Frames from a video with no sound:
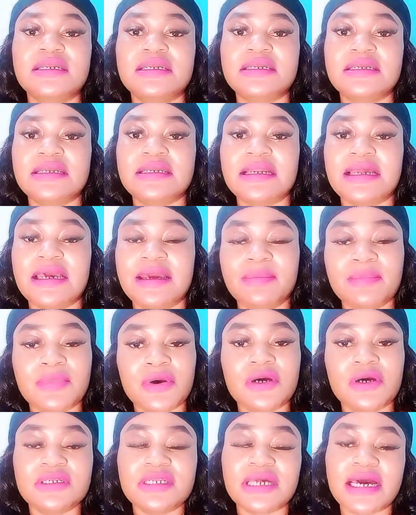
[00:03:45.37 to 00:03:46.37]

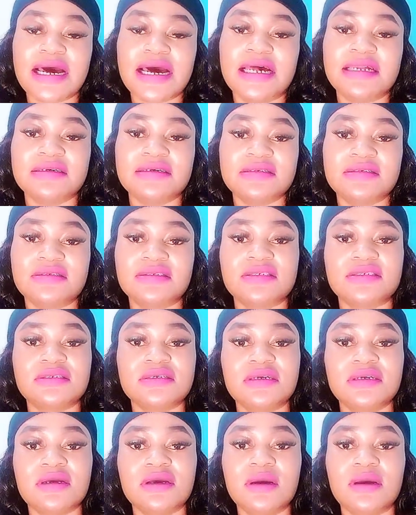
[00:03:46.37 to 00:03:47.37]
lemon and
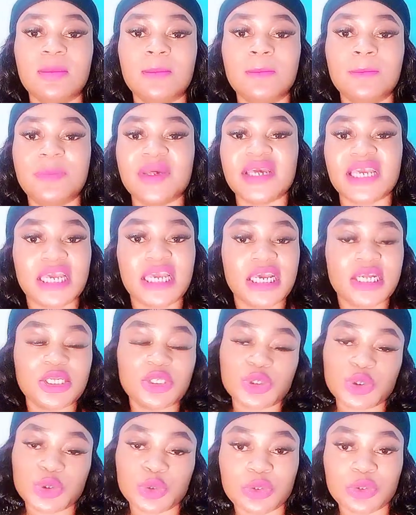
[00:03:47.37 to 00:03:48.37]
baking
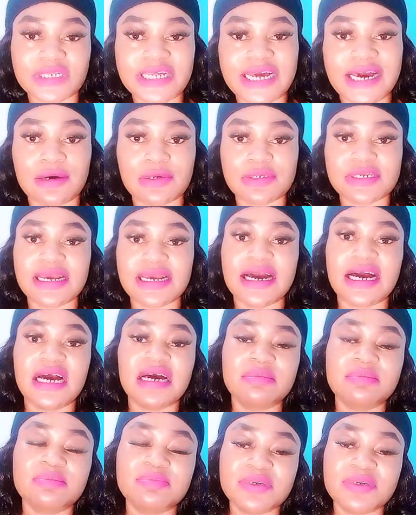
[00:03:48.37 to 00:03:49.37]
soda on your
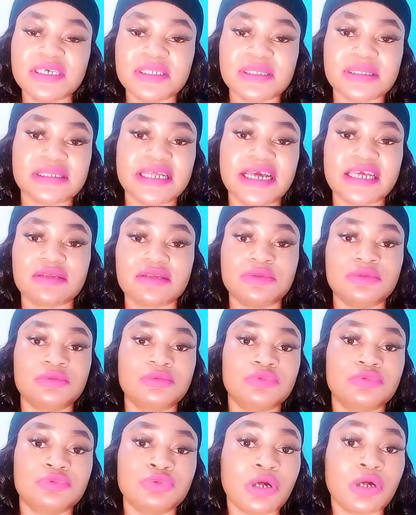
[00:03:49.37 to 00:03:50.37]
armpits, like
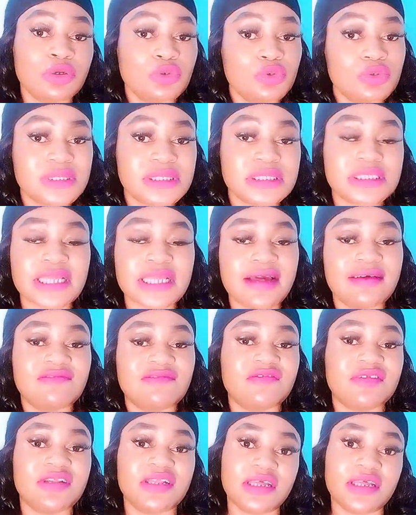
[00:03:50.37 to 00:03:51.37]
don't use it
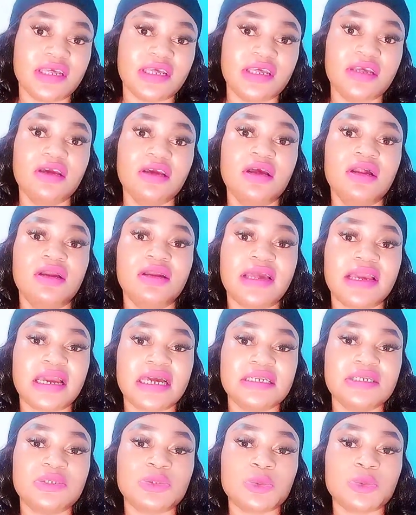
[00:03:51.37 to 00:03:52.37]
every day, like
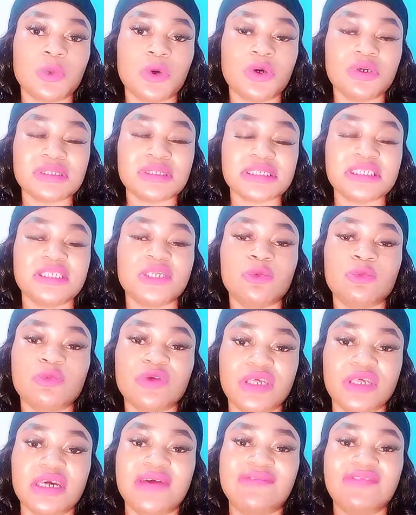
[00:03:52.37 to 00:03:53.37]
at least once in a
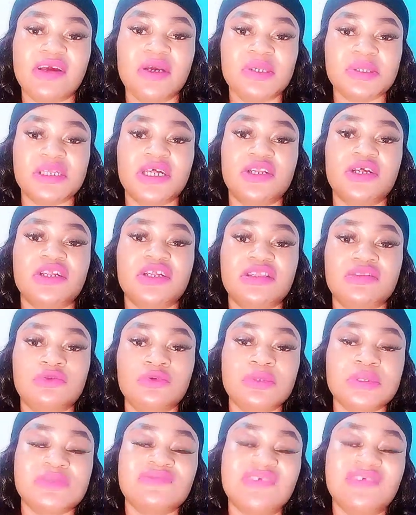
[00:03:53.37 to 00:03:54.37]
week. After you
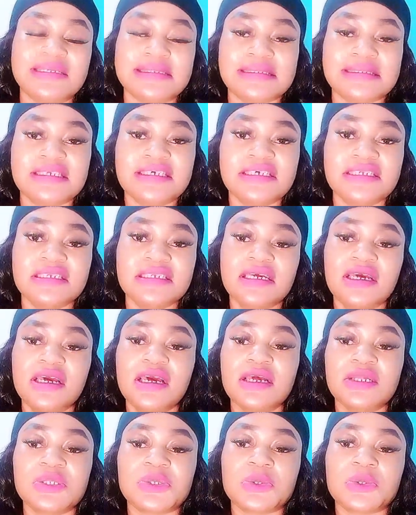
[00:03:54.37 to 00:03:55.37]
use Vaseline
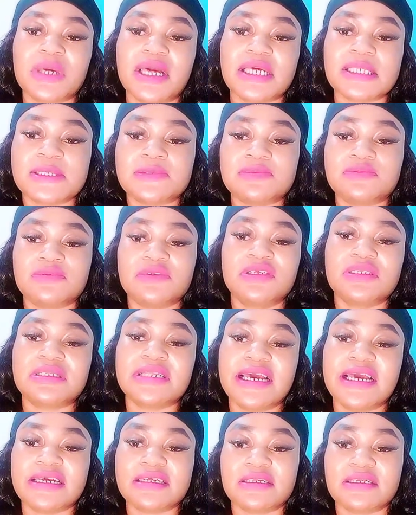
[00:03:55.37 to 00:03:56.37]
to exfoliate,
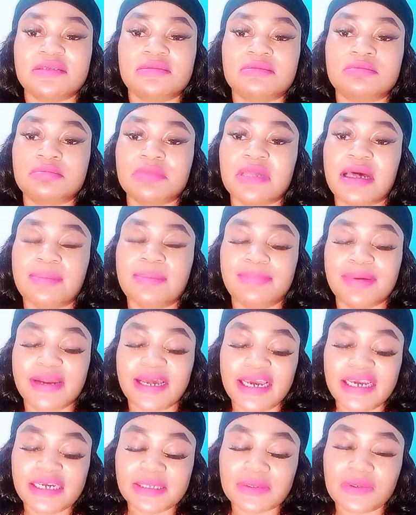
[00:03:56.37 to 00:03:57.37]
like
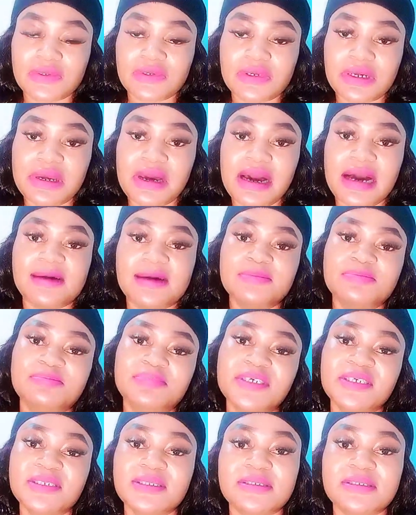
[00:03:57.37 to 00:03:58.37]
apply it under your
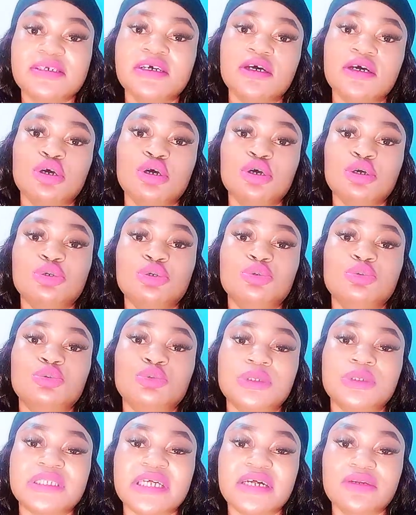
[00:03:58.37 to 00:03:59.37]
armpit.
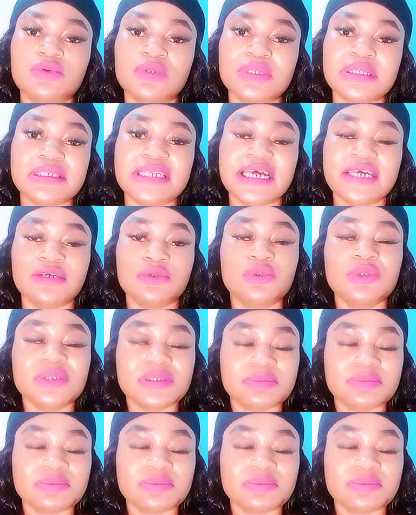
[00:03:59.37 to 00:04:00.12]
You start noticing, like